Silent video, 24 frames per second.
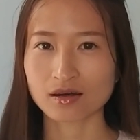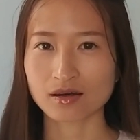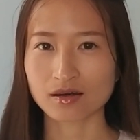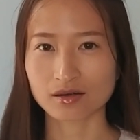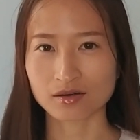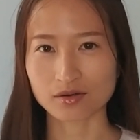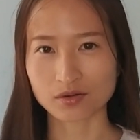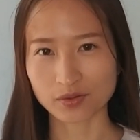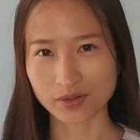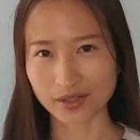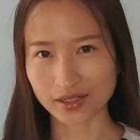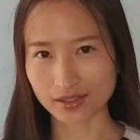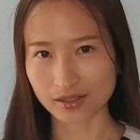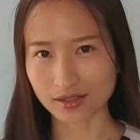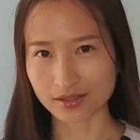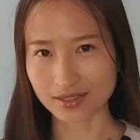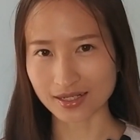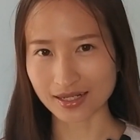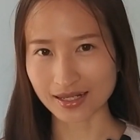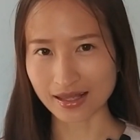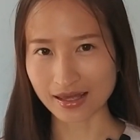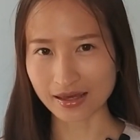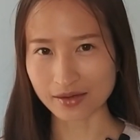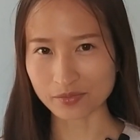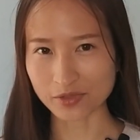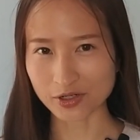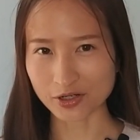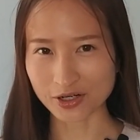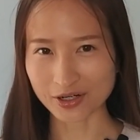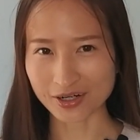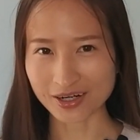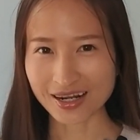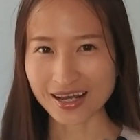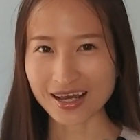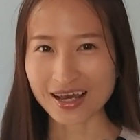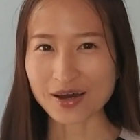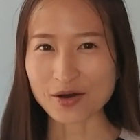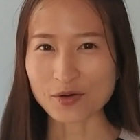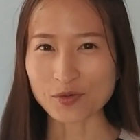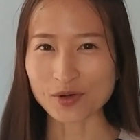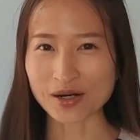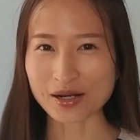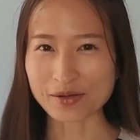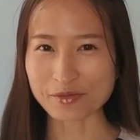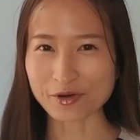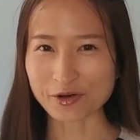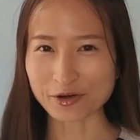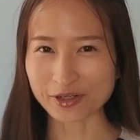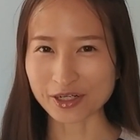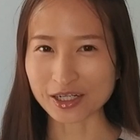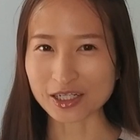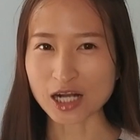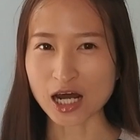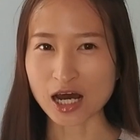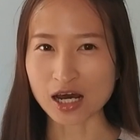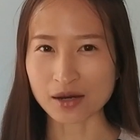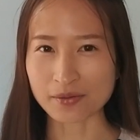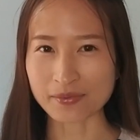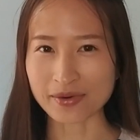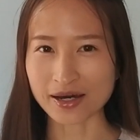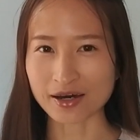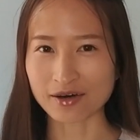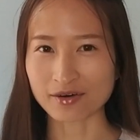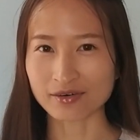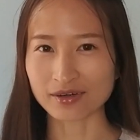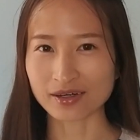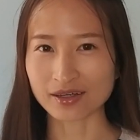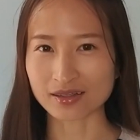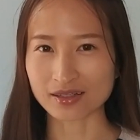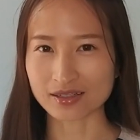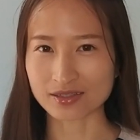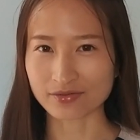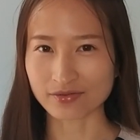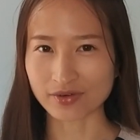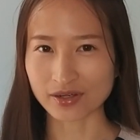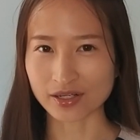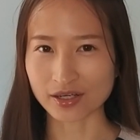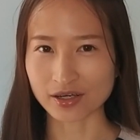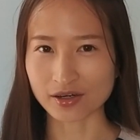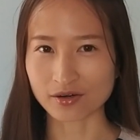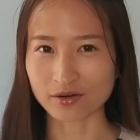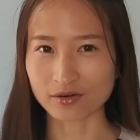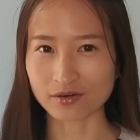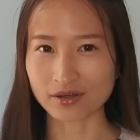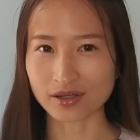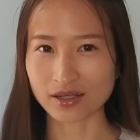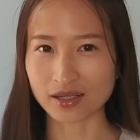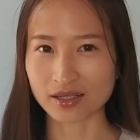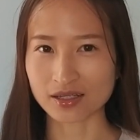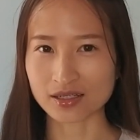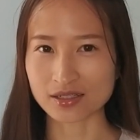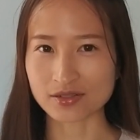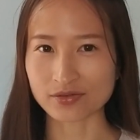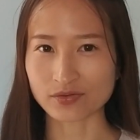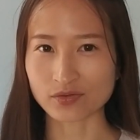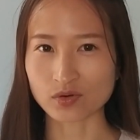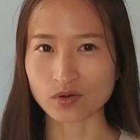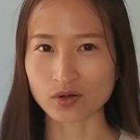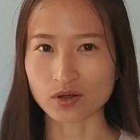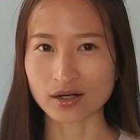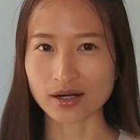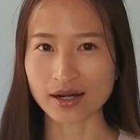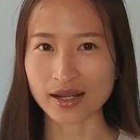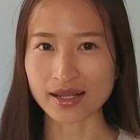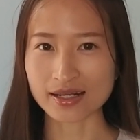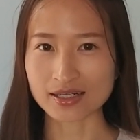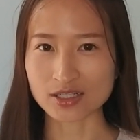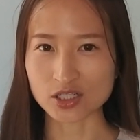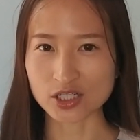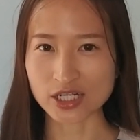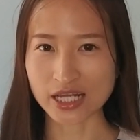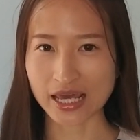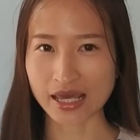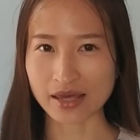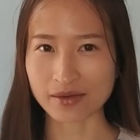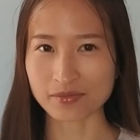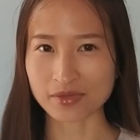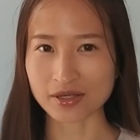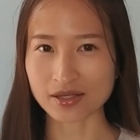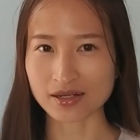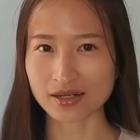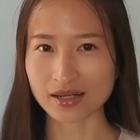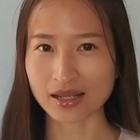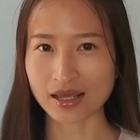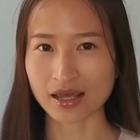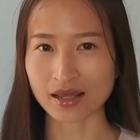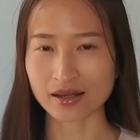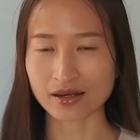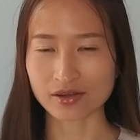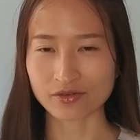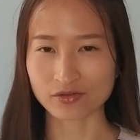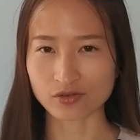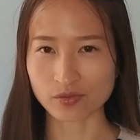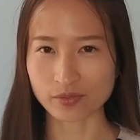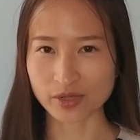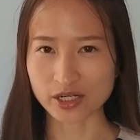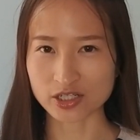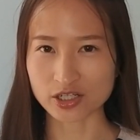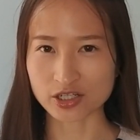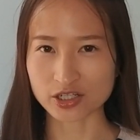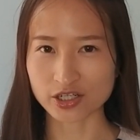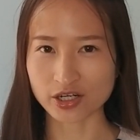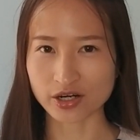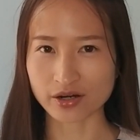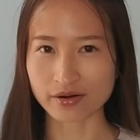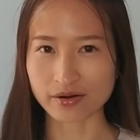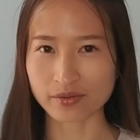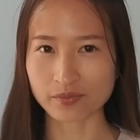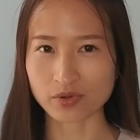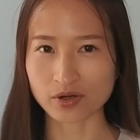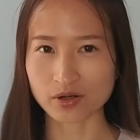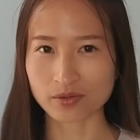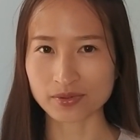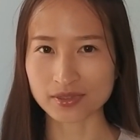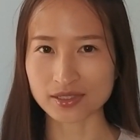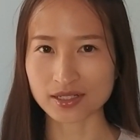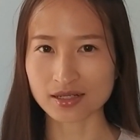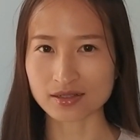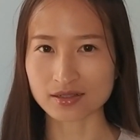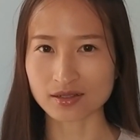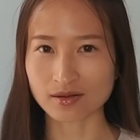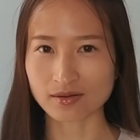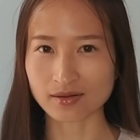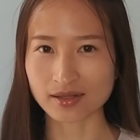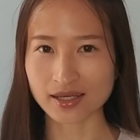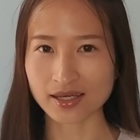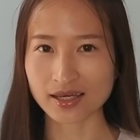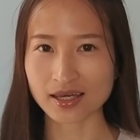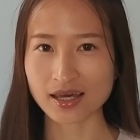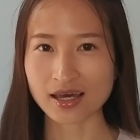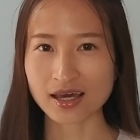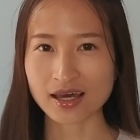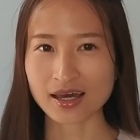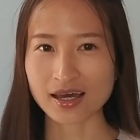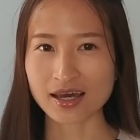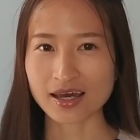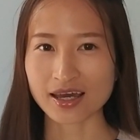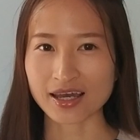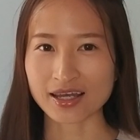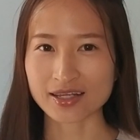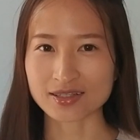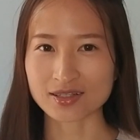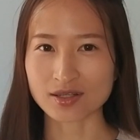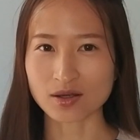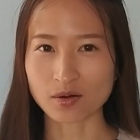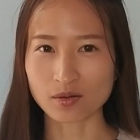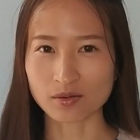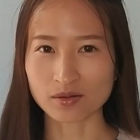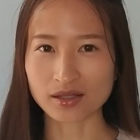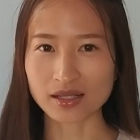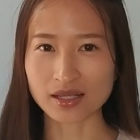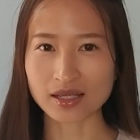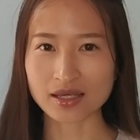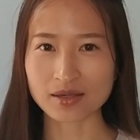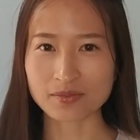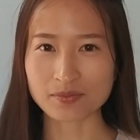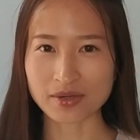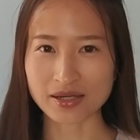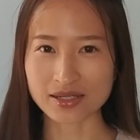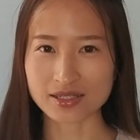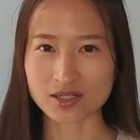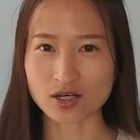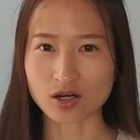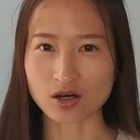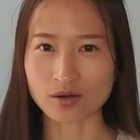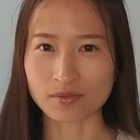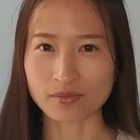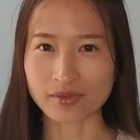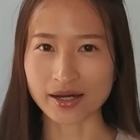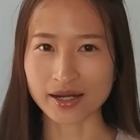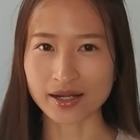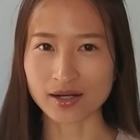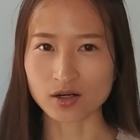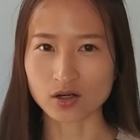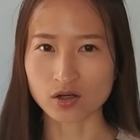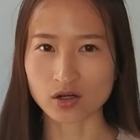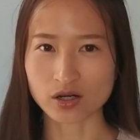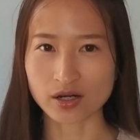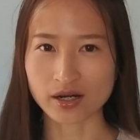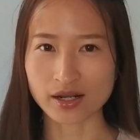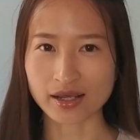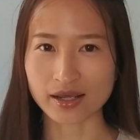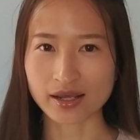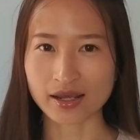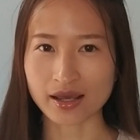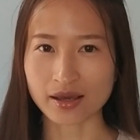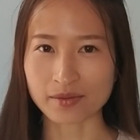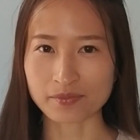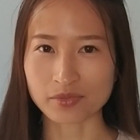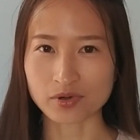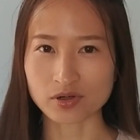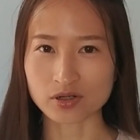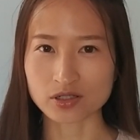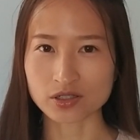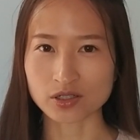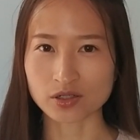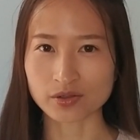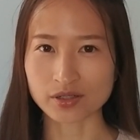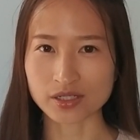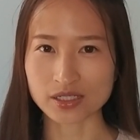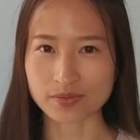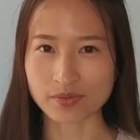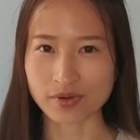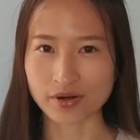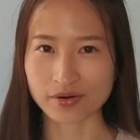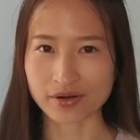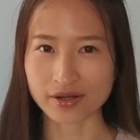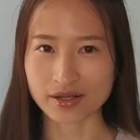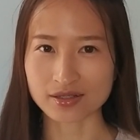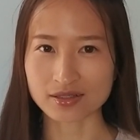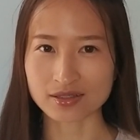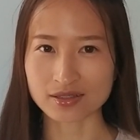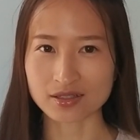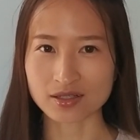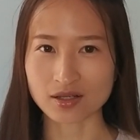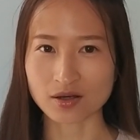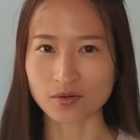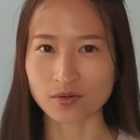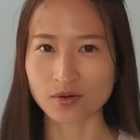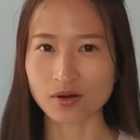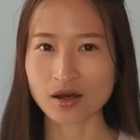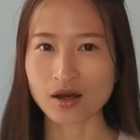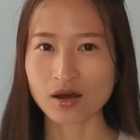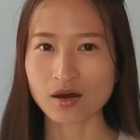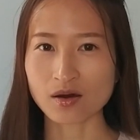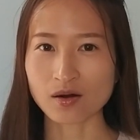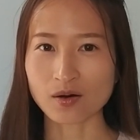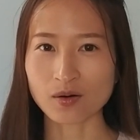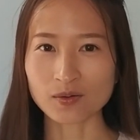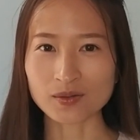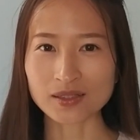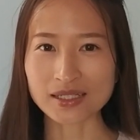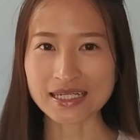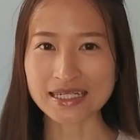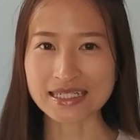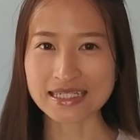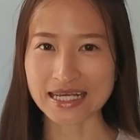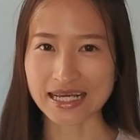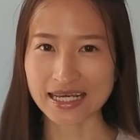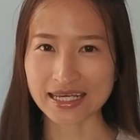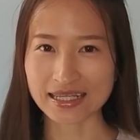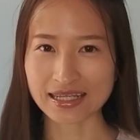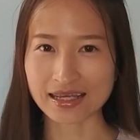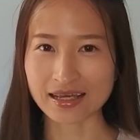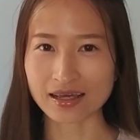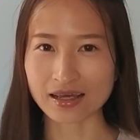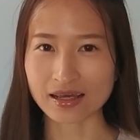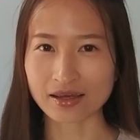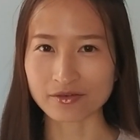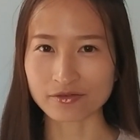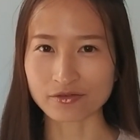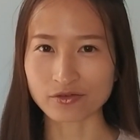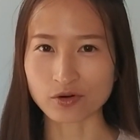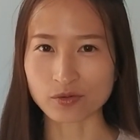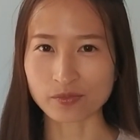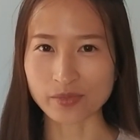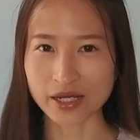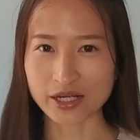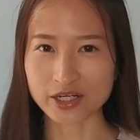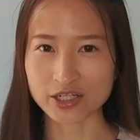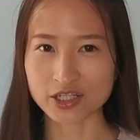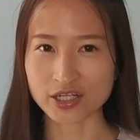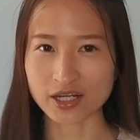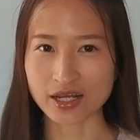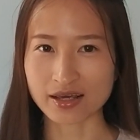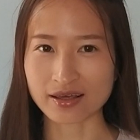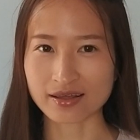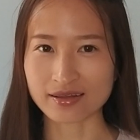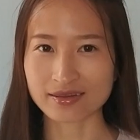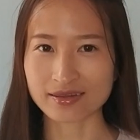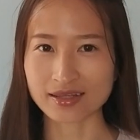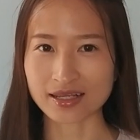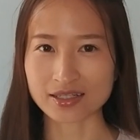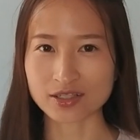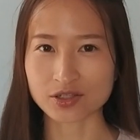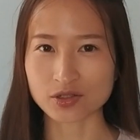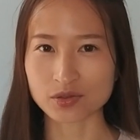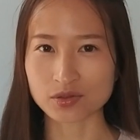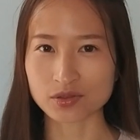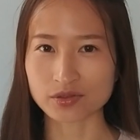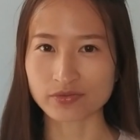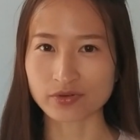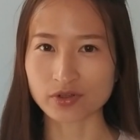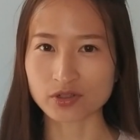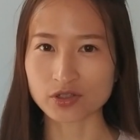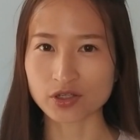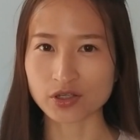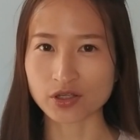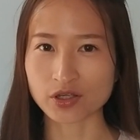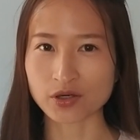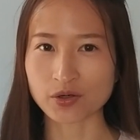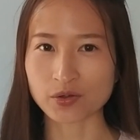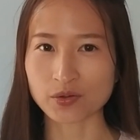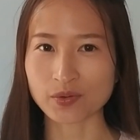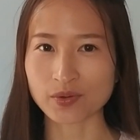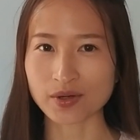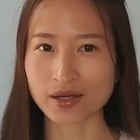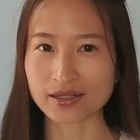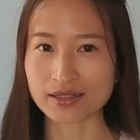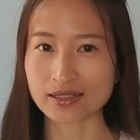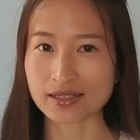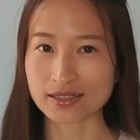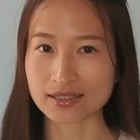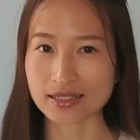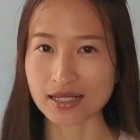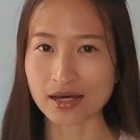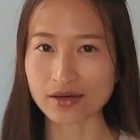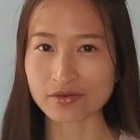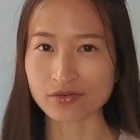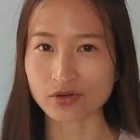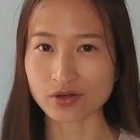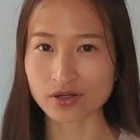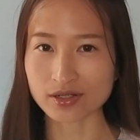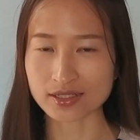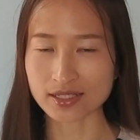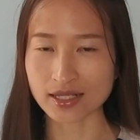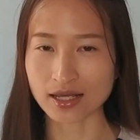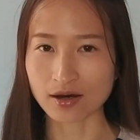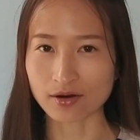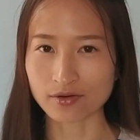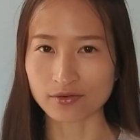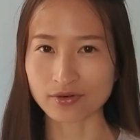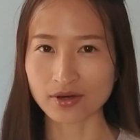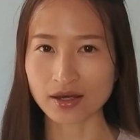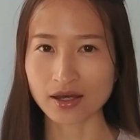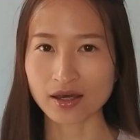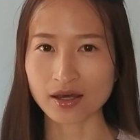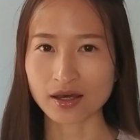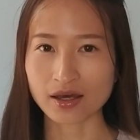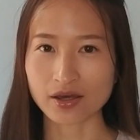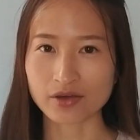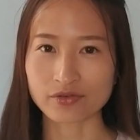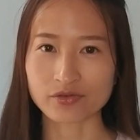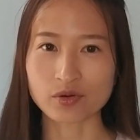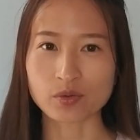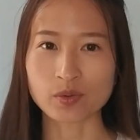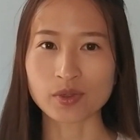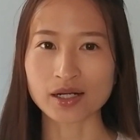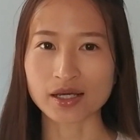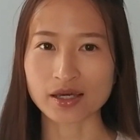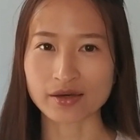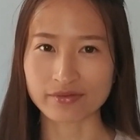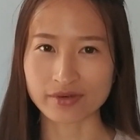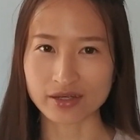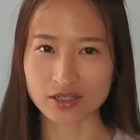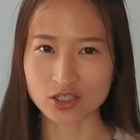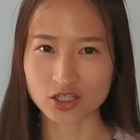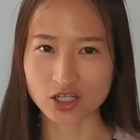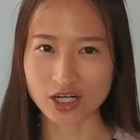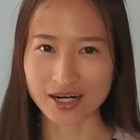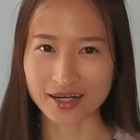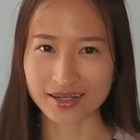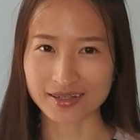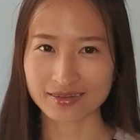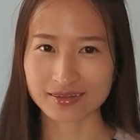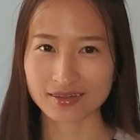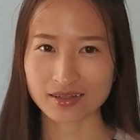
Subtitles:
A quick disclaimer, what I'm going to talk about in this video is for entertainment and information sharing purposes only. It's only based on my learning and personal experience, so only take the information that's useful to you and decide for yourself if you want to give it a try.